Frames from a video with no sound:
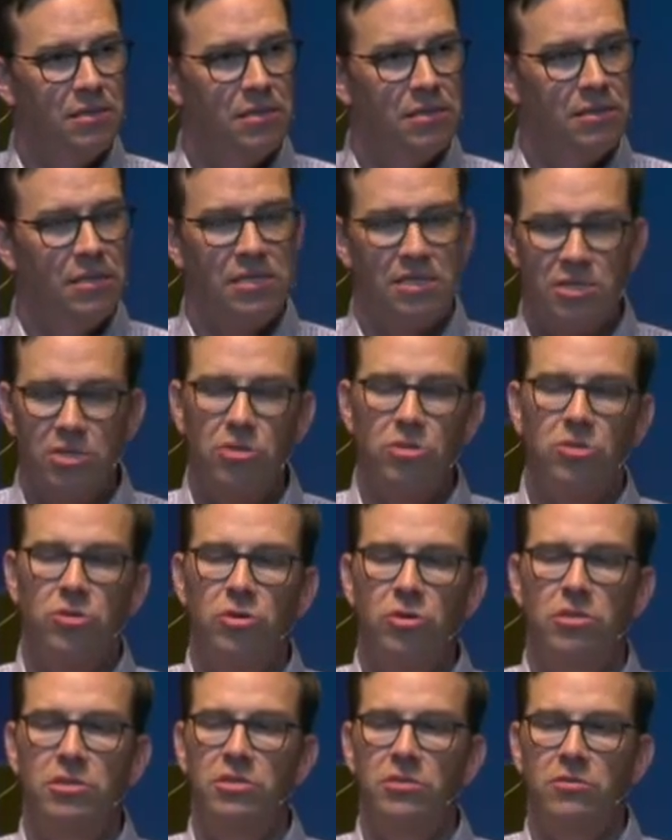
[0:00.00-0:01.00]
They still
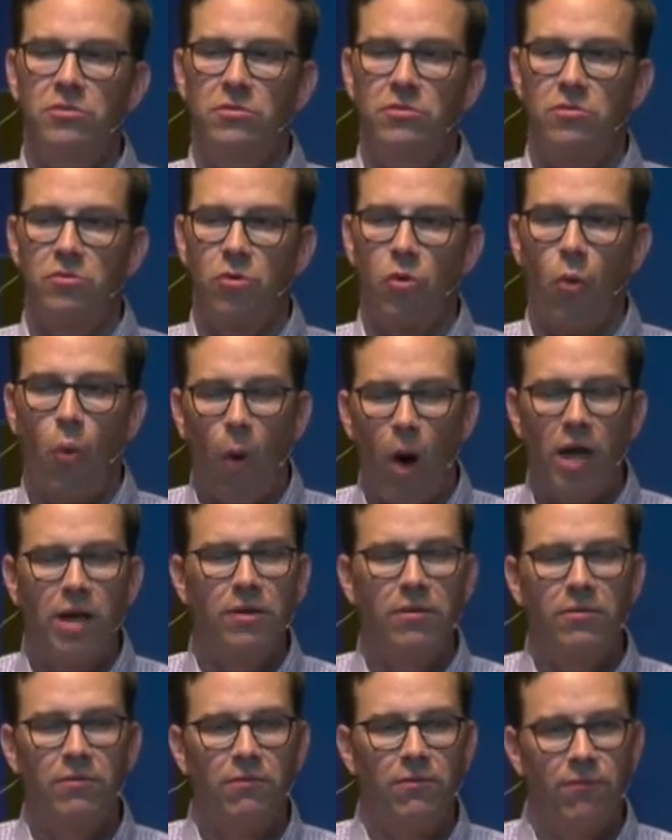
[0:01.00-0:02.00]
couldn't quite
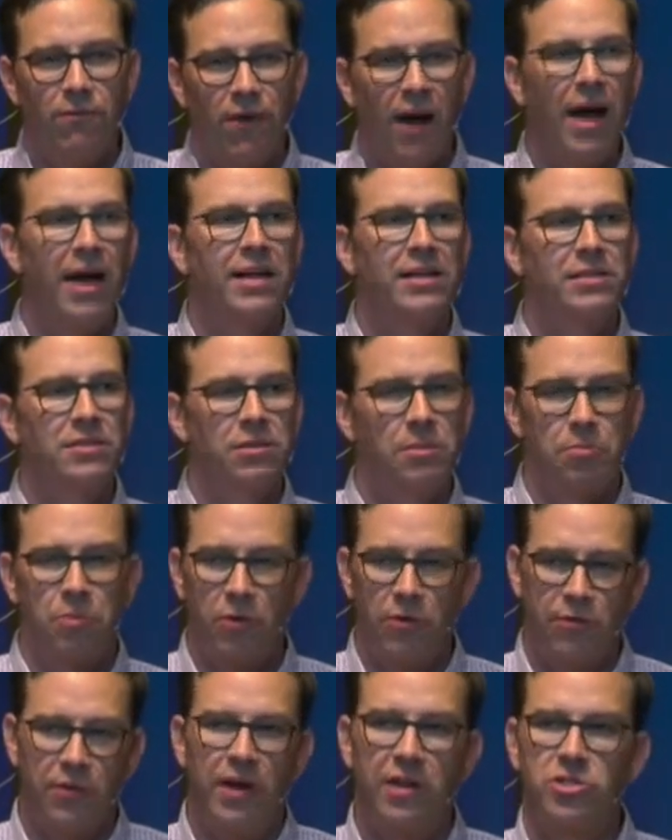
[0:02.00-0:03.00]
find the
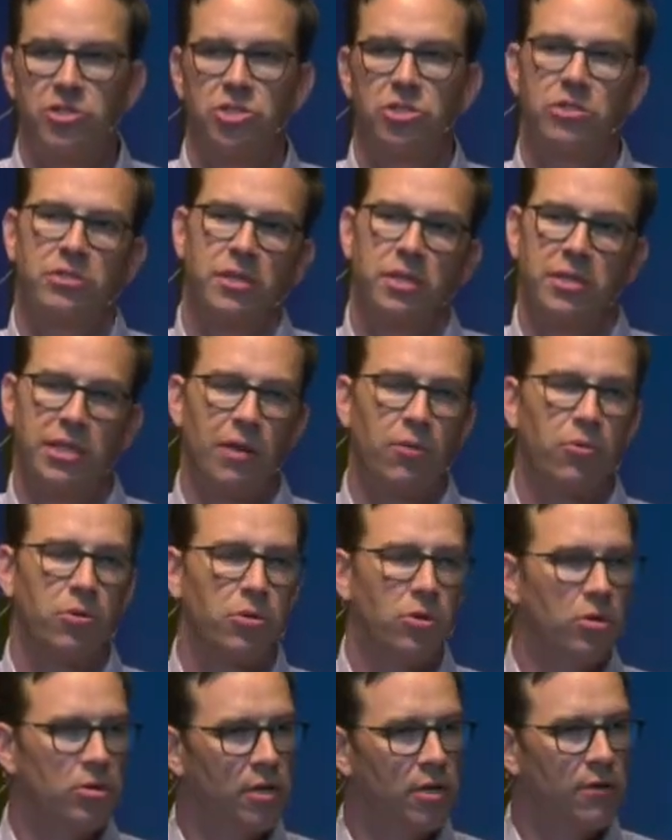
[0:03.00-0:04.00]
perfection that they were
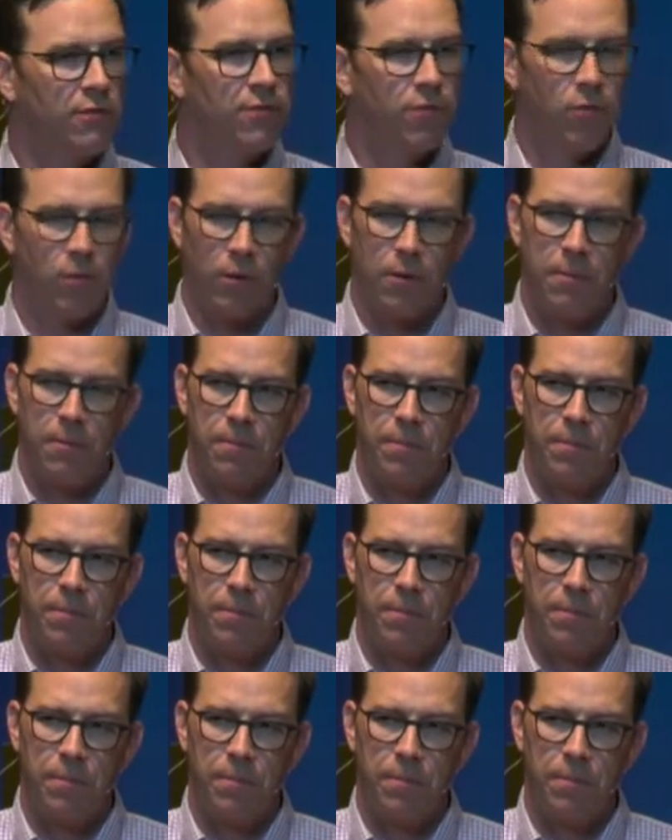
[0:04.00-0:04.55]
looking for.